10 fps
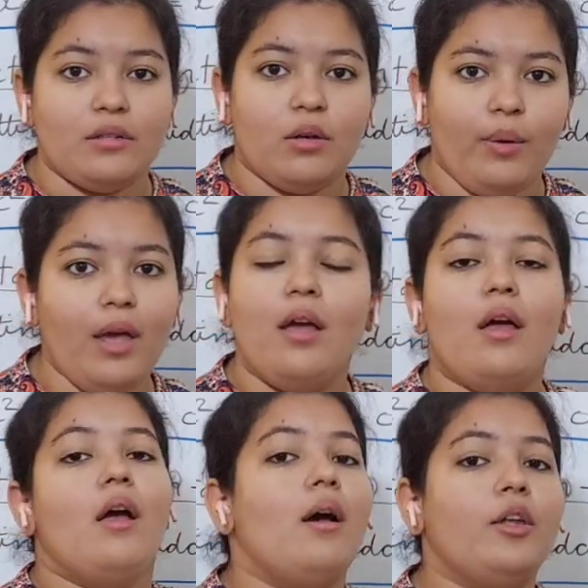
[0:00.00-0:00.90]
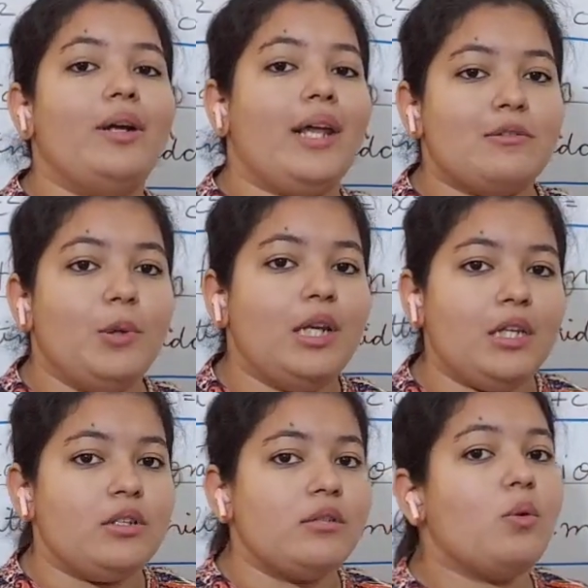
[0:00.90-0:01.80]
to find the real roots, and
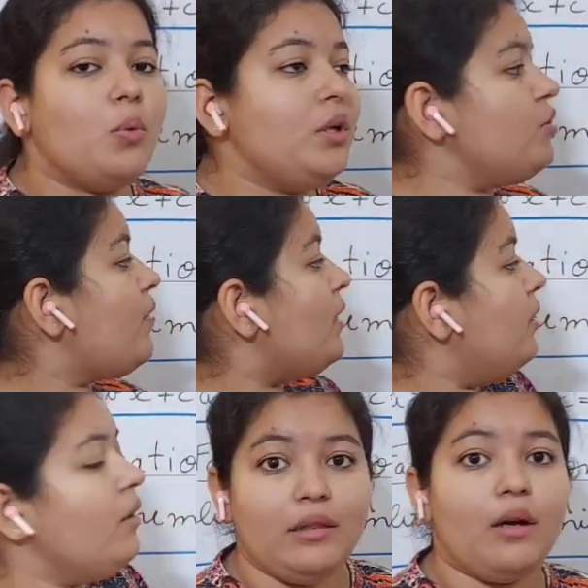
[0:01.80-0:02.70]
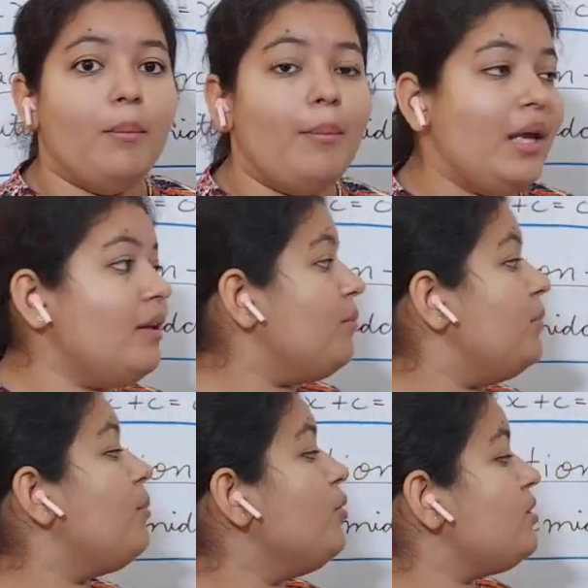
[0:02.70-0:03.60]
the most
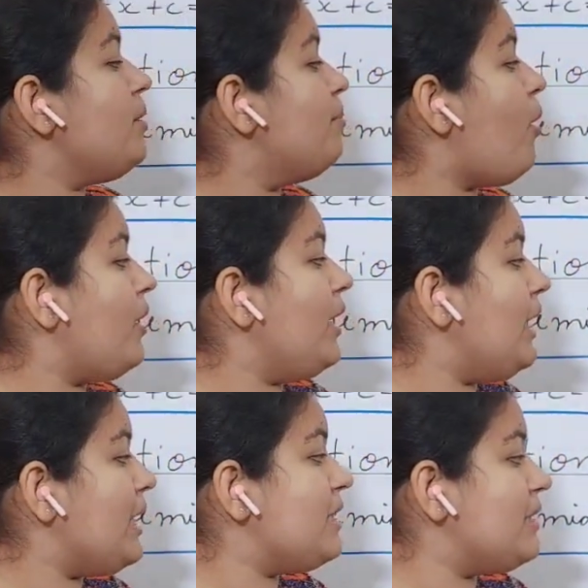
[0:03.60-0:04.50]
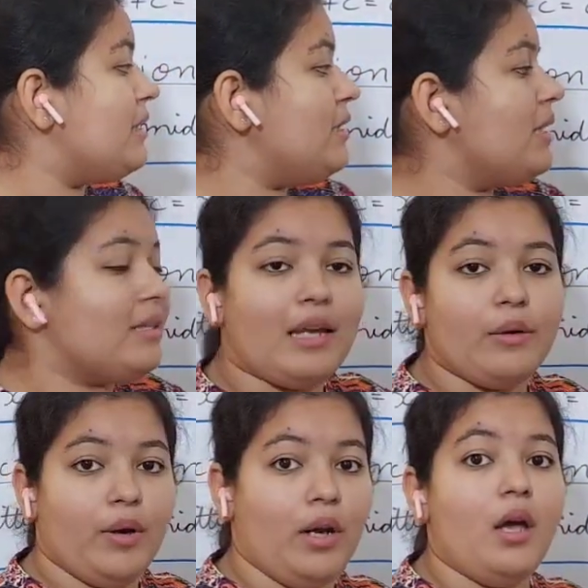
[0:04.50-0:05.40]
important case is this second one. They
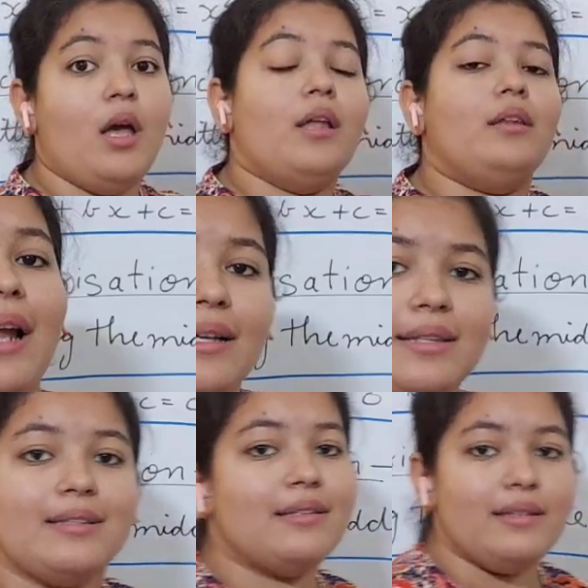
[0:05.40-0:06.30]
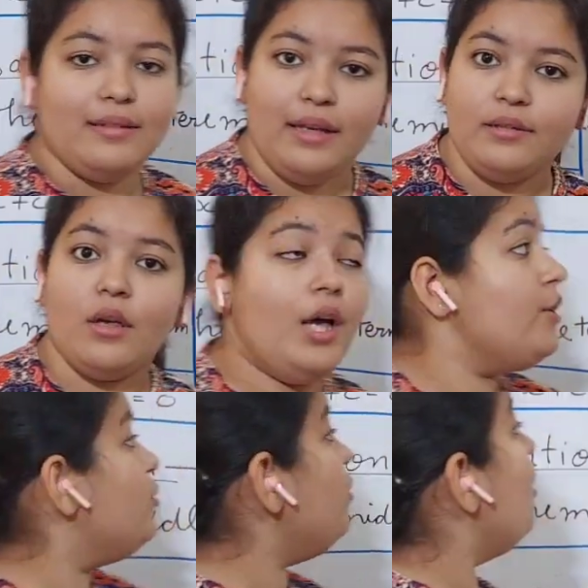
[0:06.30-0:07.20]
will say you says to find
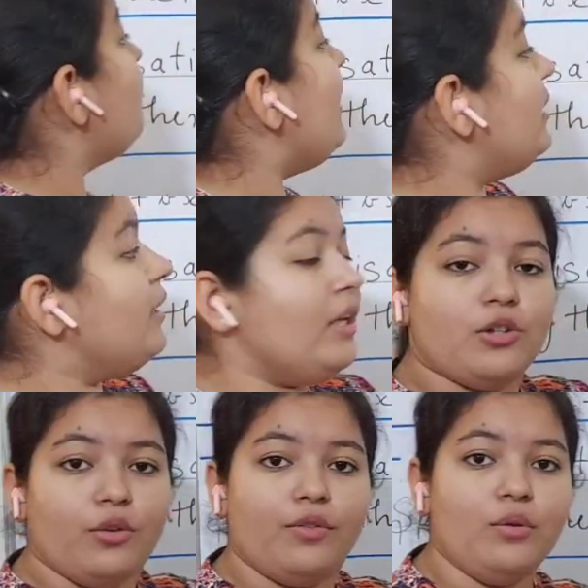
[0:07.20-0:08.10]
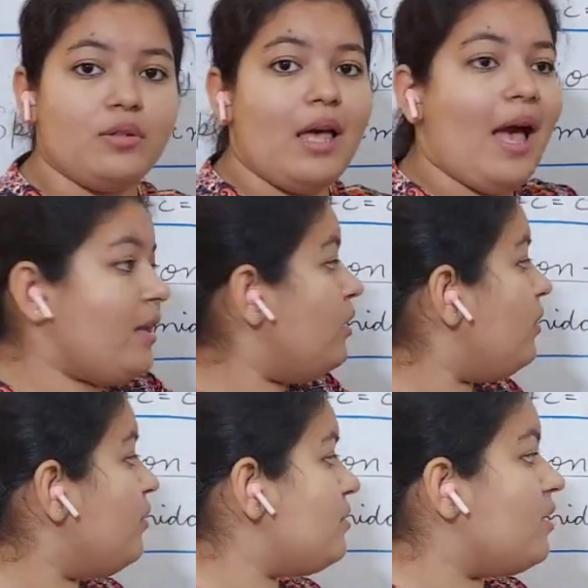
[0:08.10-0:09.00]
the nature of roots, and you use this.
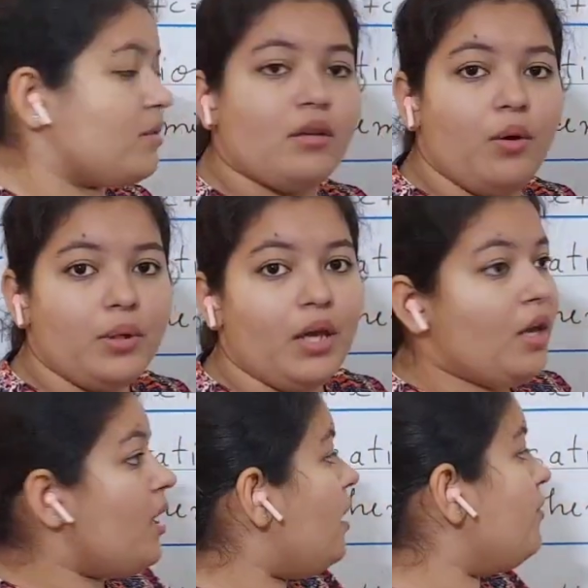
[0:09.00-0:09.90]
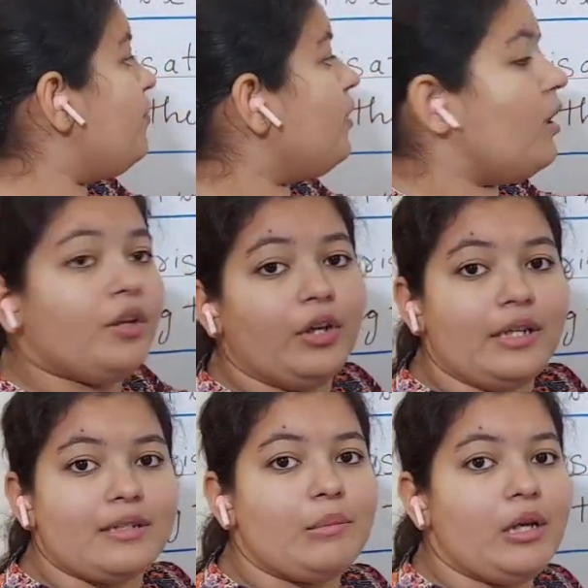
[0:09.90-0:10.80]
Okay, if your discriminant
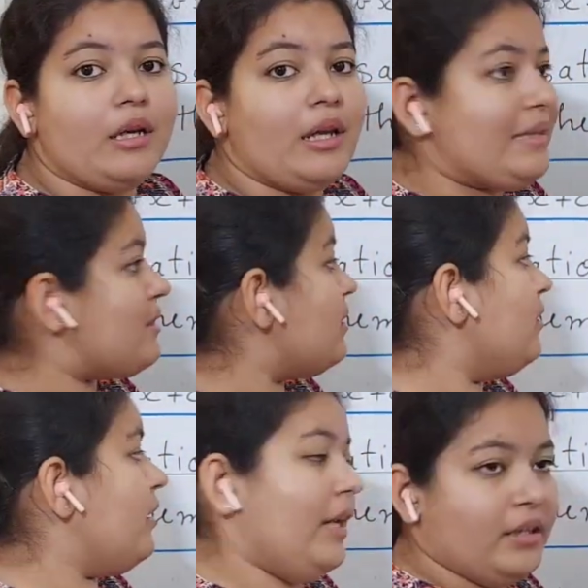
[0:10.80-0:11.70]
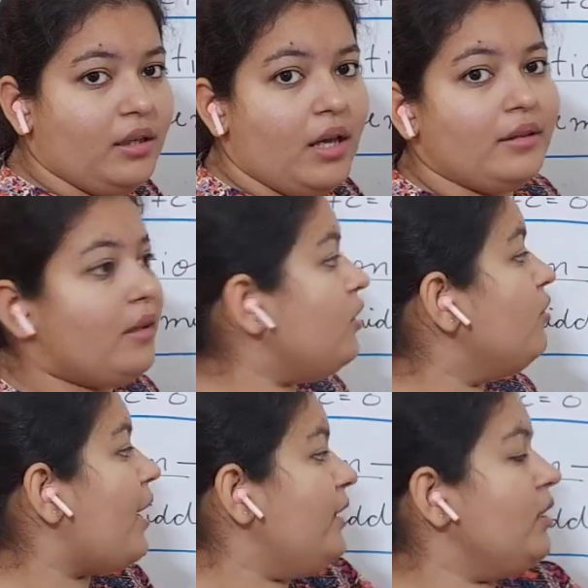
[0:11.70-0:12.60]
is greater, then you write the
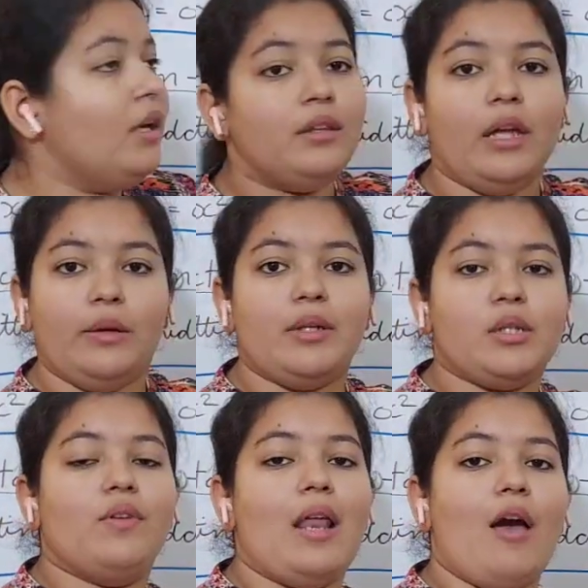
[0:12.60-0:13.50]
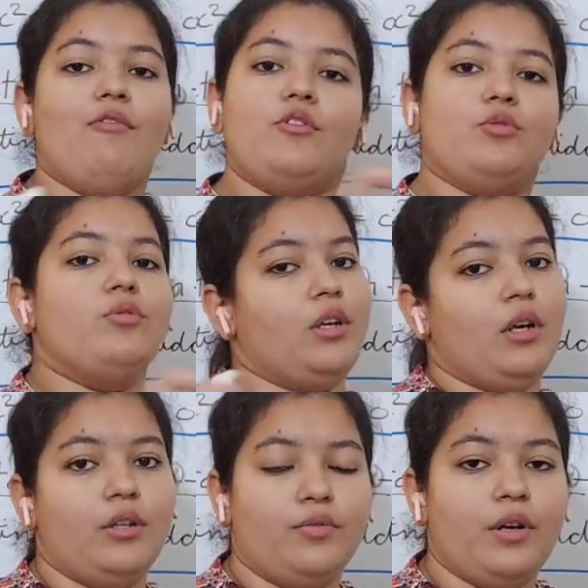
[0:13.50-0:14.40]
equation will have two different real
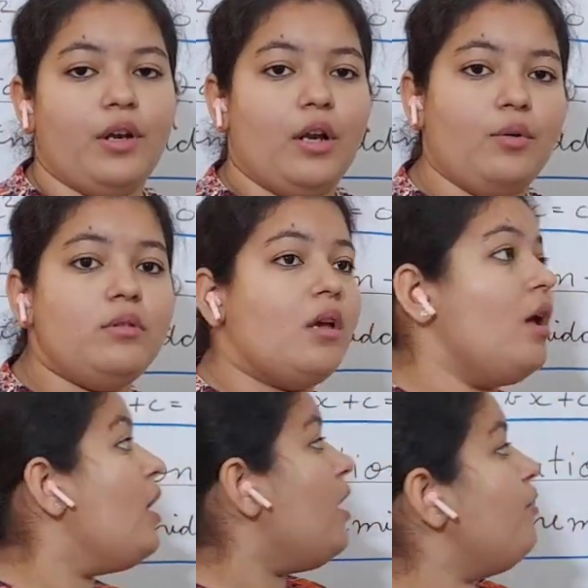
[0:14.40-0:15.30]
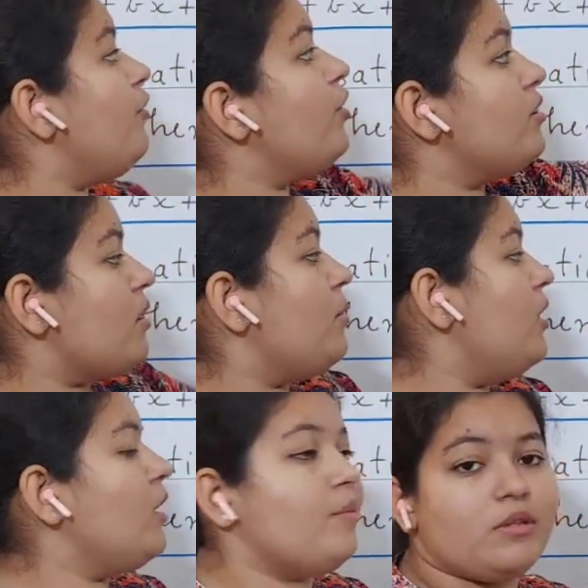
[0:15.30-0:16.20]
roots. If your discriminant is 0,
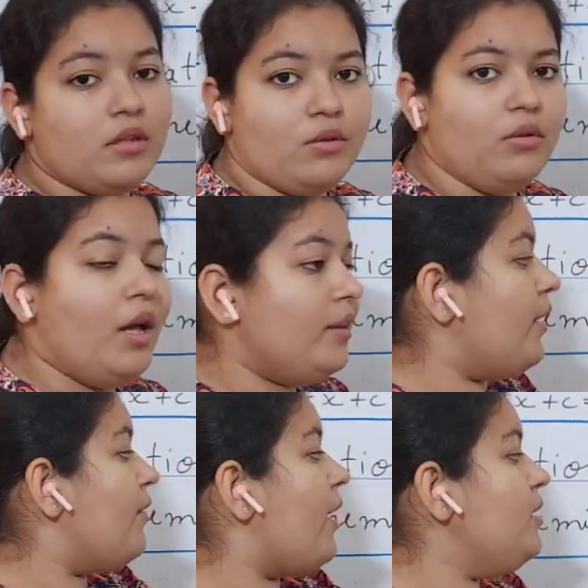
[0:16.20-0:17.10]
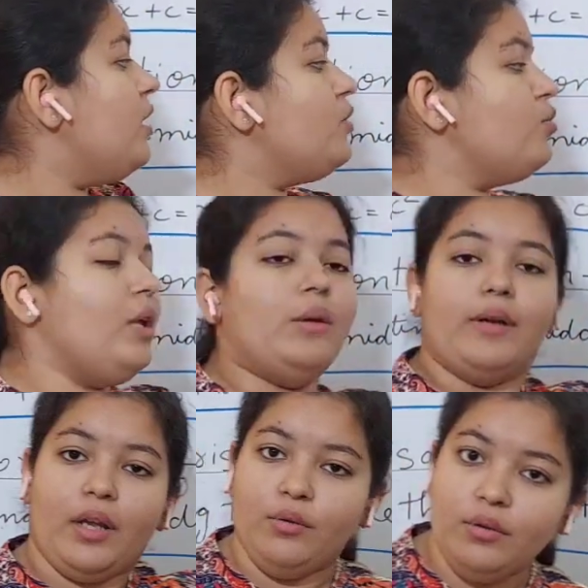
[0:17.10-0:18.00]
then write two equal real roots. If your